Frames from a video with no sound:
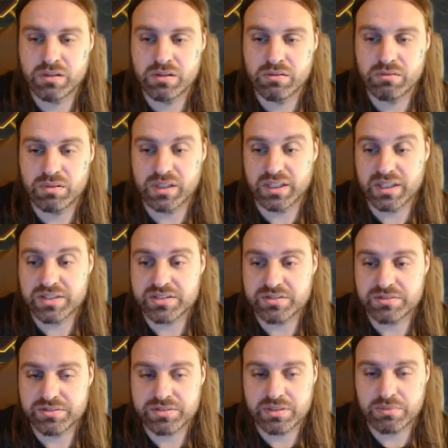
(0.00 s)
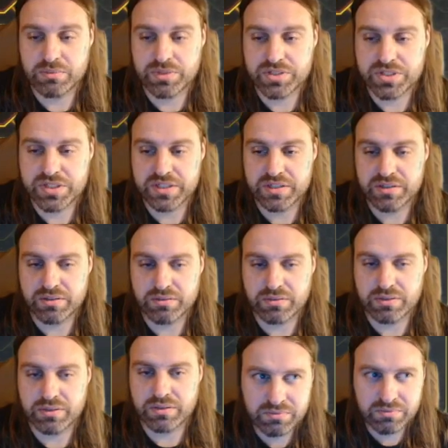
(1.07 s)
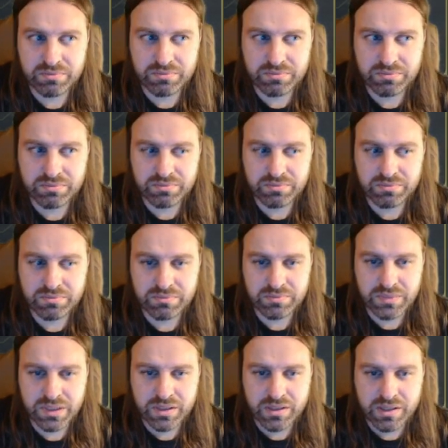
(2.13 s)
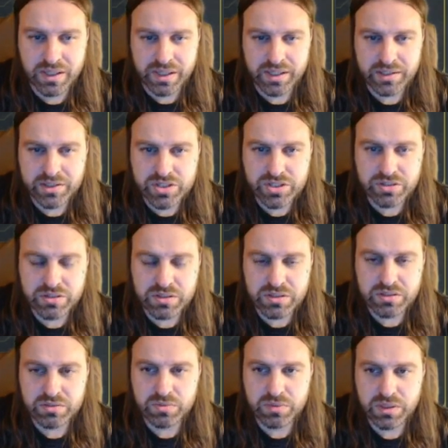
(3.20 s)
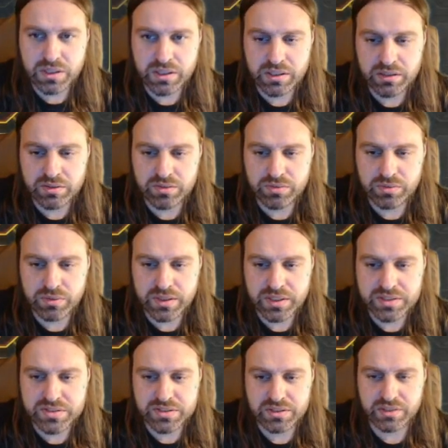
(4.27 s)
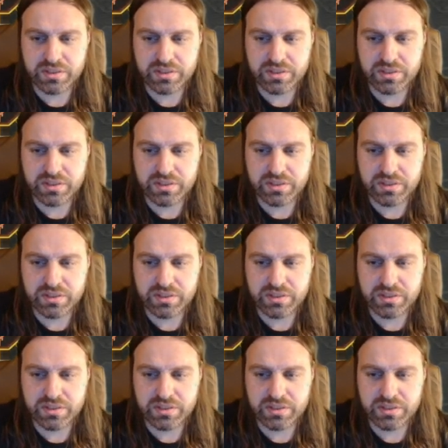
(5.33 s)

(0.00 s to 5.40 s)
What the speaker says: Well, I guess there's not much here, right? Actually, we can't do lasting